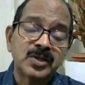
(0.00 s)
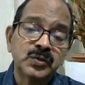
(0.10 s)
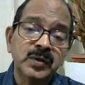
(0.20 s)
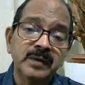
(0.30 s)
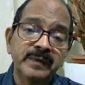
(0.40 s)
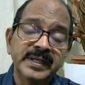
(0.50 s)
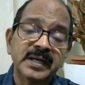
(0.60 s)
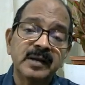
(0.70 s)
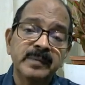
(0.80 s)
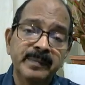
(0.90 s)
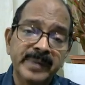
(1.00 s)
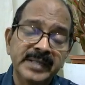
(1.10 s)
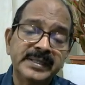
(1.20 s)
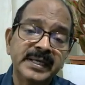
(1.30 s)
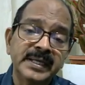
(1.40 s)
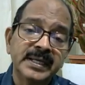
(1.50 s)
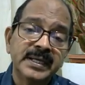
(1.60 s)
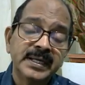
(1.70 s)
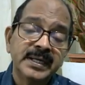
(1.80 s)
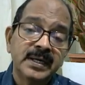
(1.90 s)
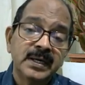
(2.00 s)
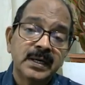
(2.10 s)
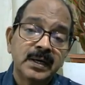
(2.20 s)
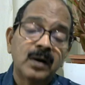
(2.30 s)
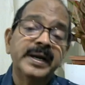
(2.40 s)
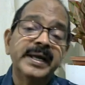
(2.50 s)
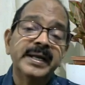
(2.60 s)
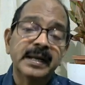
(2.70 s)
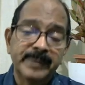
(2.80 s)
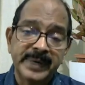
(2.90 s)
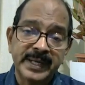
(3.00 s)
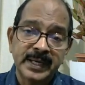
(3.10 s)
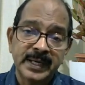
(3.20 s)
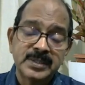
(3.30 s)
sure whether he will be breathing, already in apnea.